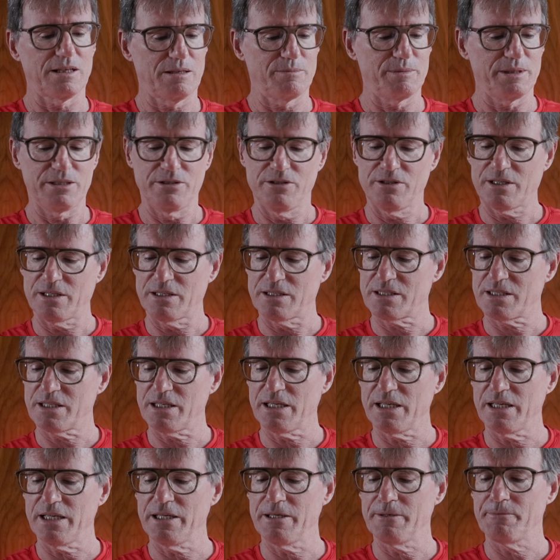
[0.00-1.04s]
I mean, you can
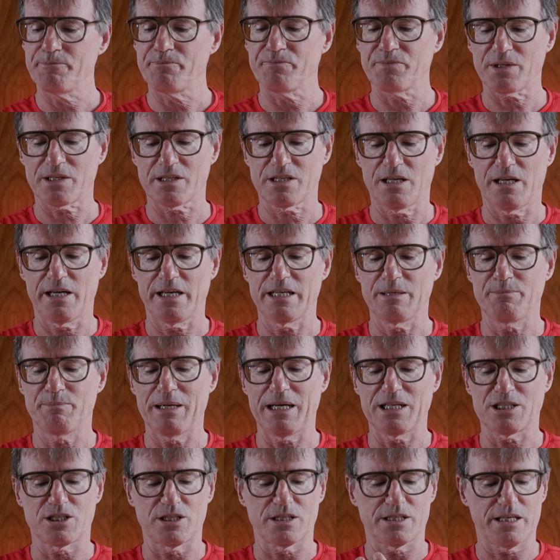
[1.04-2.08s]
see tiny
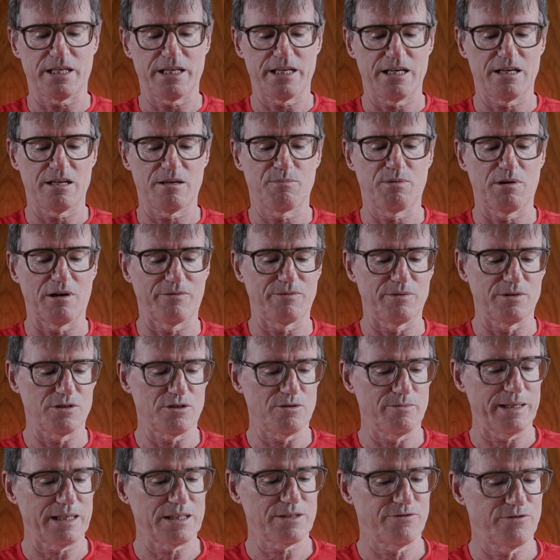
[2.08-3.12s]
patches here, apart from the
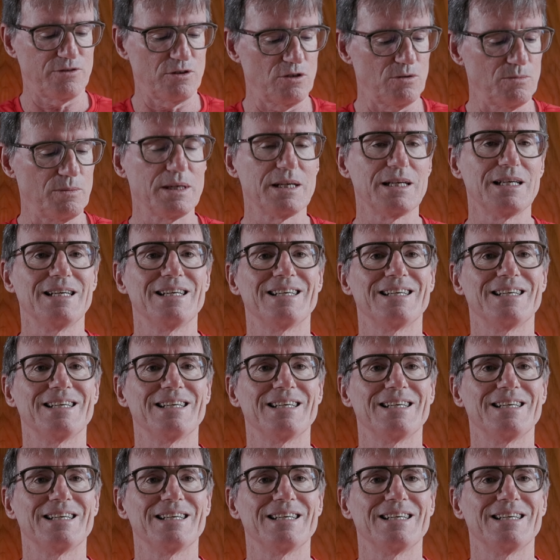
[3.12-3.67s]
ZoomX foam,